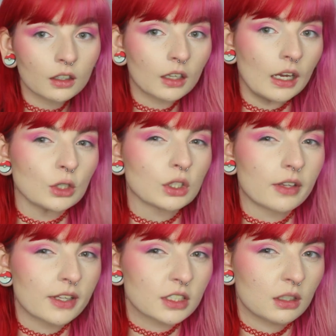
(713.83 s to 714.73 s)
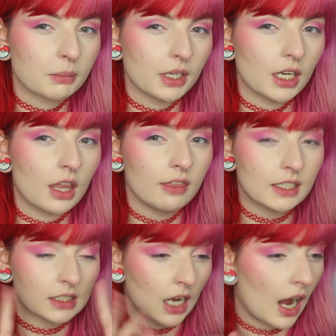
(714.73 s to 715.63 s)
Okay, so this is going to be the
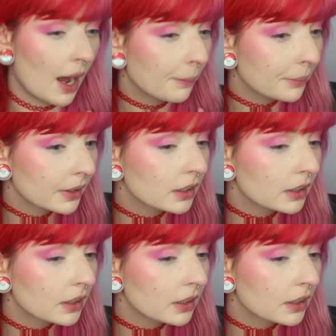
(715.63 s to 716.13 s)
top